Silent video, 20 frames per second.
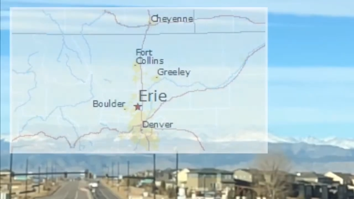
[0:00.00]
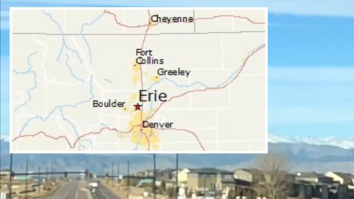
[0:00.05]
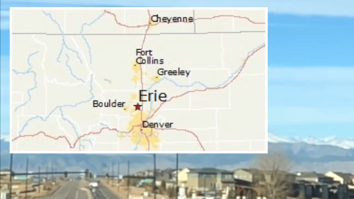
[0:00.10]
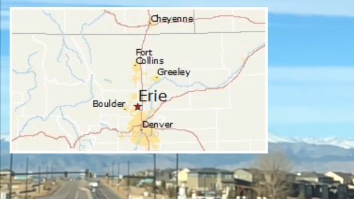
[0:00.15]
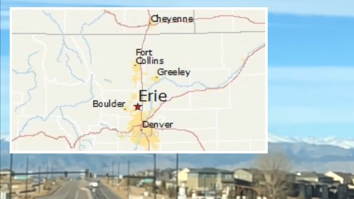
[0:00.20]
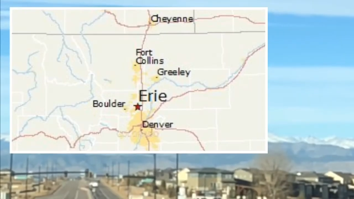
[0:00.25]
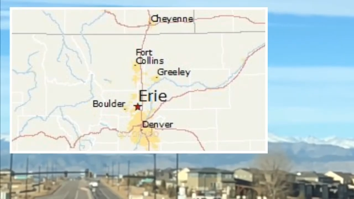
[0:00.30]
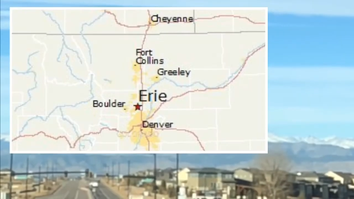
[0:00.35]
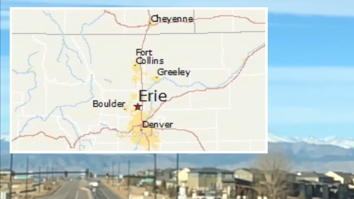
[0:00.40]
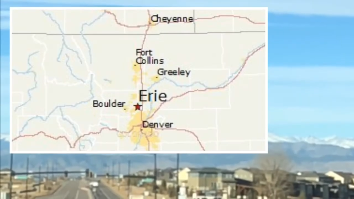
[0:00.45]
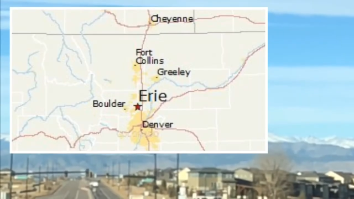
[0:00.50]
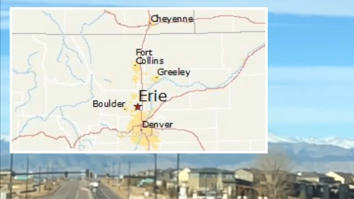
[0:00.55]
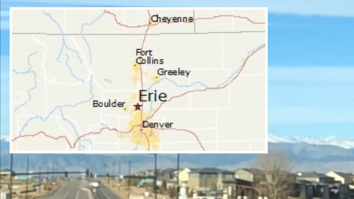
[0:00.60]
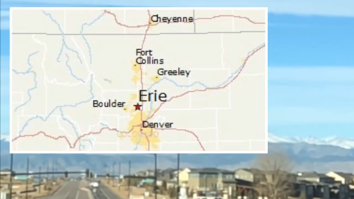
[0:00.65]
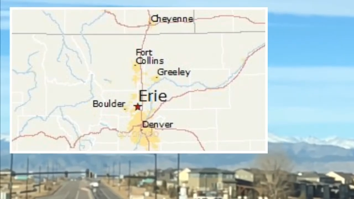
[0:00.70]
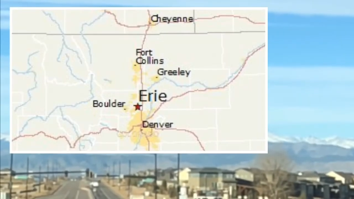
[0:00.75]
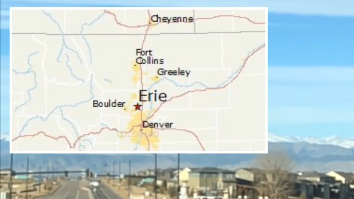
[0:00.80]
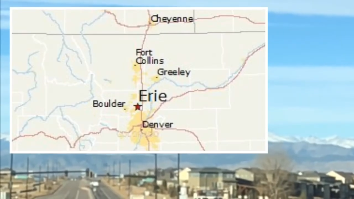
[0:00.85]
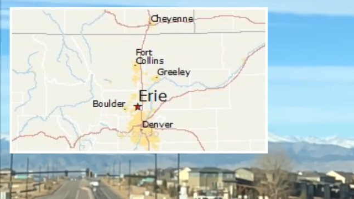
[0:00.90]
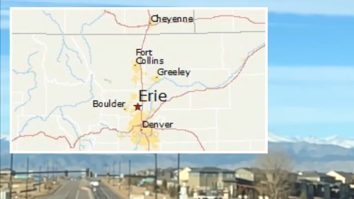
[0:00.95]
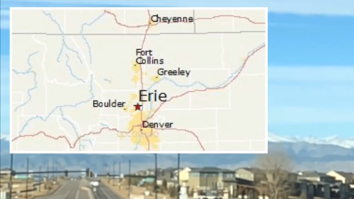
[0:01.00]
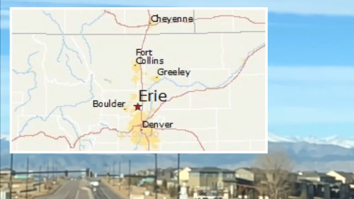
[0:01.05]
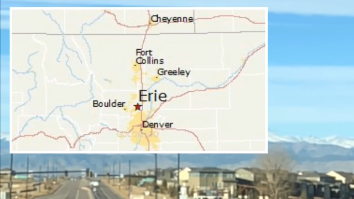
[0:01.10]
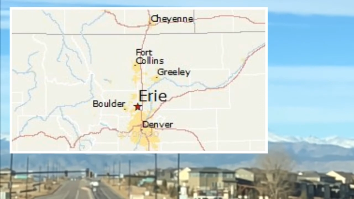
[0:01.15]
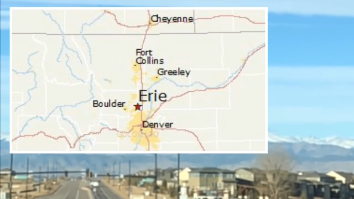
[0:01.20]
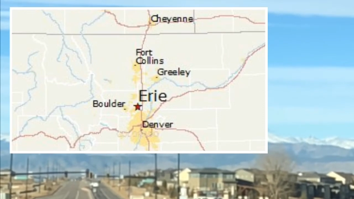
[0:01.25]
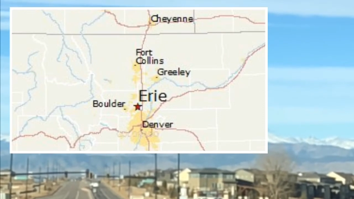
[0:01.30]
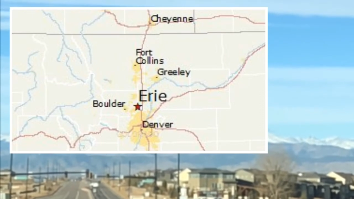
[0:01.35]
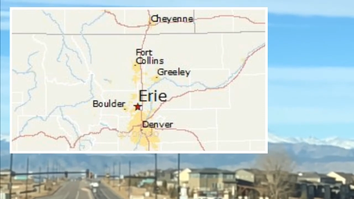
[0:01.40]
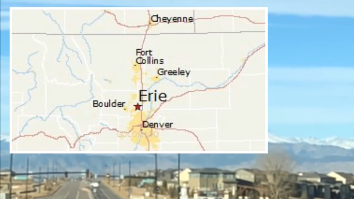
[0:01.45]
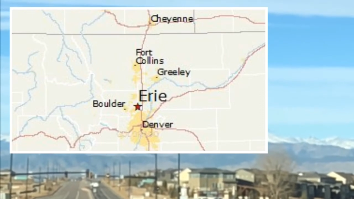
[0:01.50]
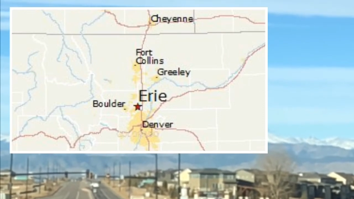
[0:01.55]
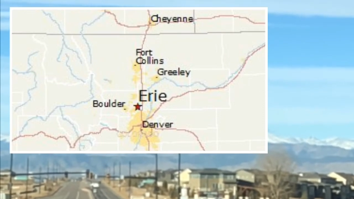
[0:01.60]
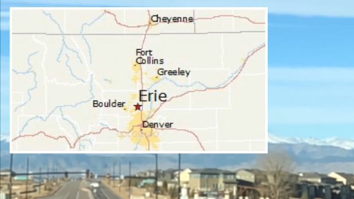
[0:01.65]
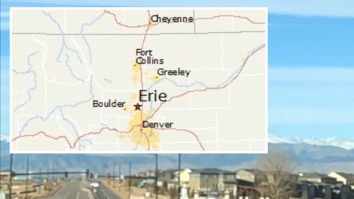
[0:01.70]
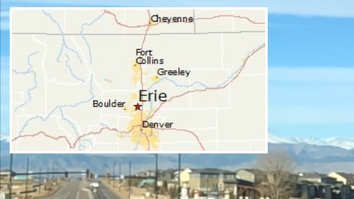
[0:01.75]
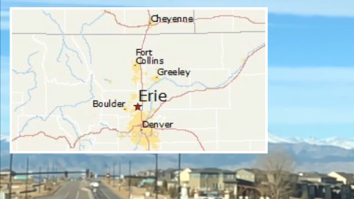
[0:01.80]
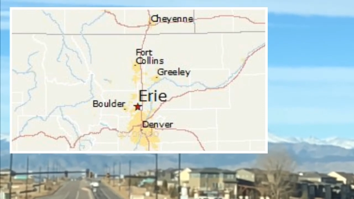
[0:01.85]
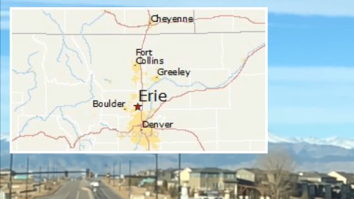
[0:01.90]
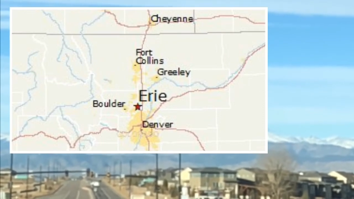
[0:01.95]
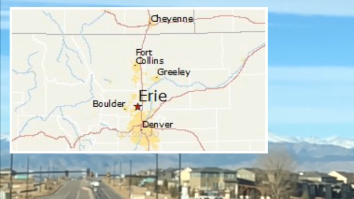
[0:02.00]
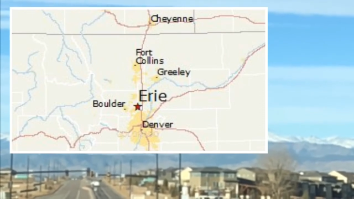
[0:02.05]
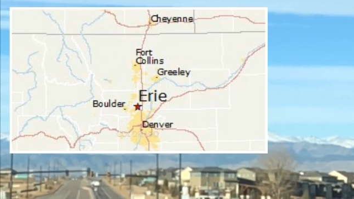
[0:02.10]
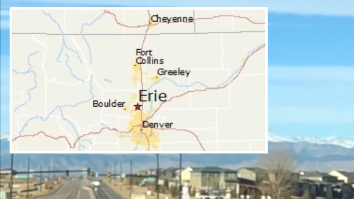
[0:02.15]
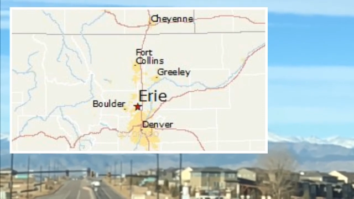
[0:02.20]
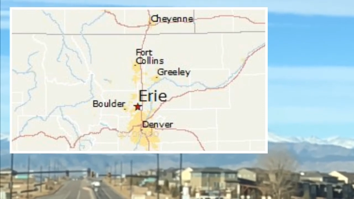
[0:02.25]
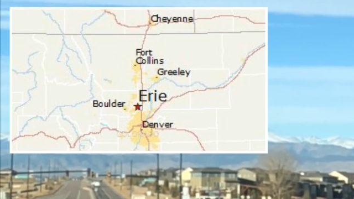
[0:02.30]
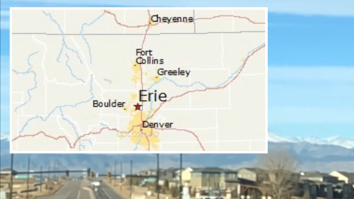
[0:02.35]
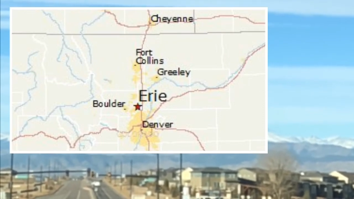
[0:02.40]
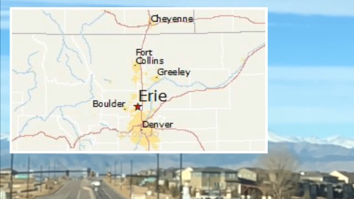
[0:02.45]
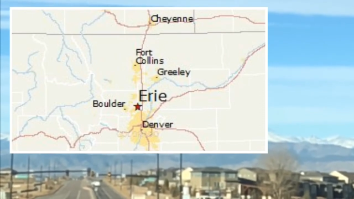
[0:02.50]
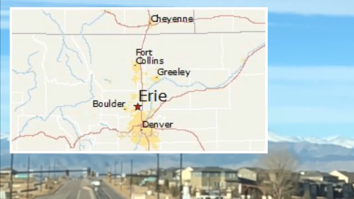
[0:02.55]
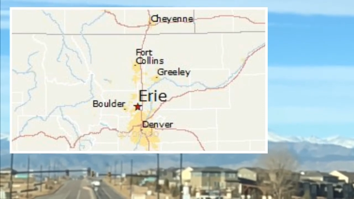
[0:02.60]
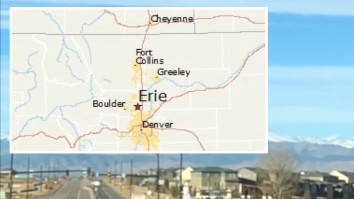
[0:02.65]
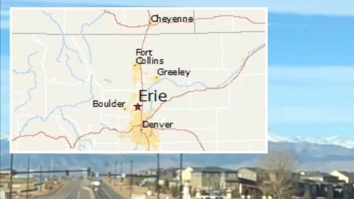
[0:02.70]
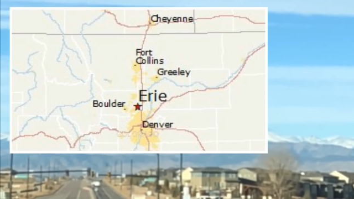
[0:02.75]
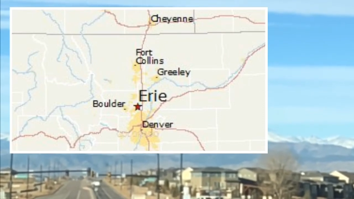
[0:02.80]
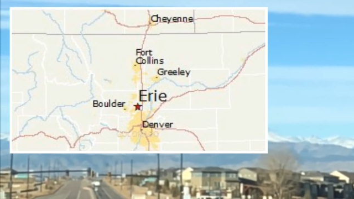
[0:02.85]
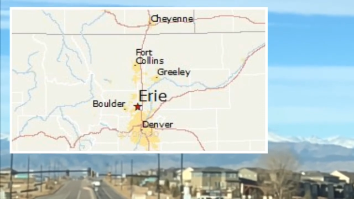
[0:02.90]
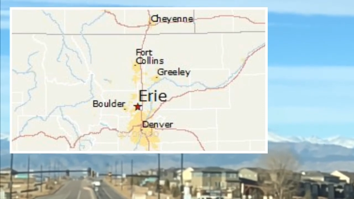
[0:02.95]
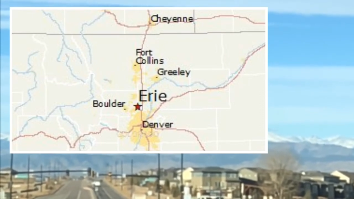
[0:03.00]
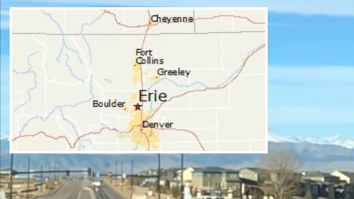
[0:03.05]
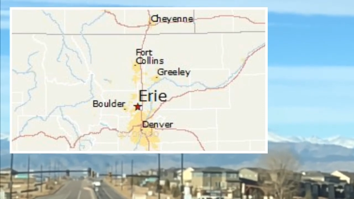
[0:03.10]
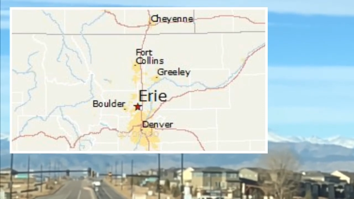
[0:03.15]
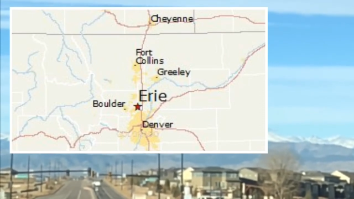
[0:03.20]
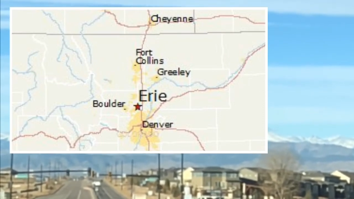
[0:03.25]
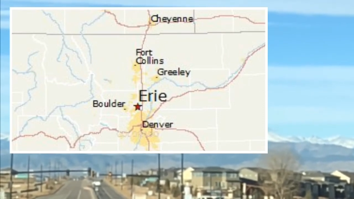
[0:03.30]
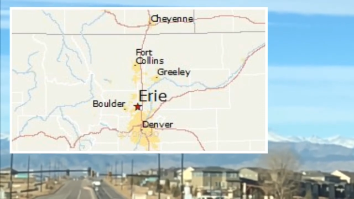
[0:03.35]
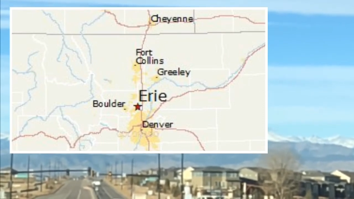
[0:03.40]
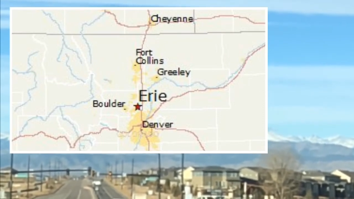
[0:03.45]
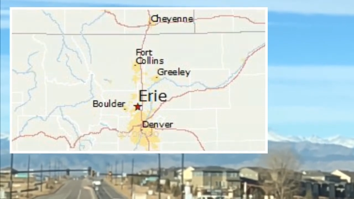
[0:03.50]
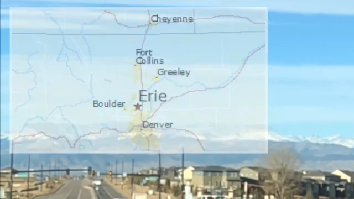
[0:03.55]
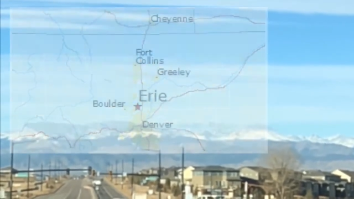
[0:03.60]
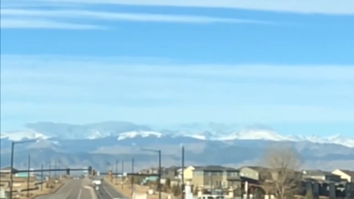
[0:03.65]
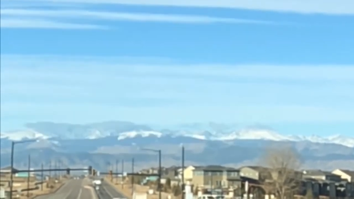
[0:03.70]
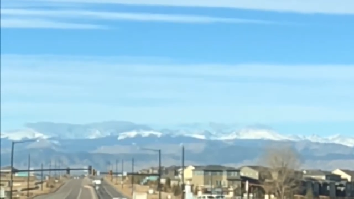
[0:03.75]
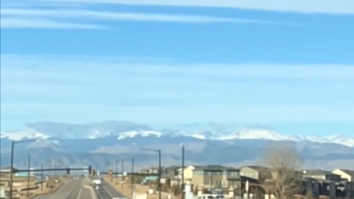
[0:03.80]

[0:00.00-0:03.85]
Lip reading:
Nobody's mouth can be seen.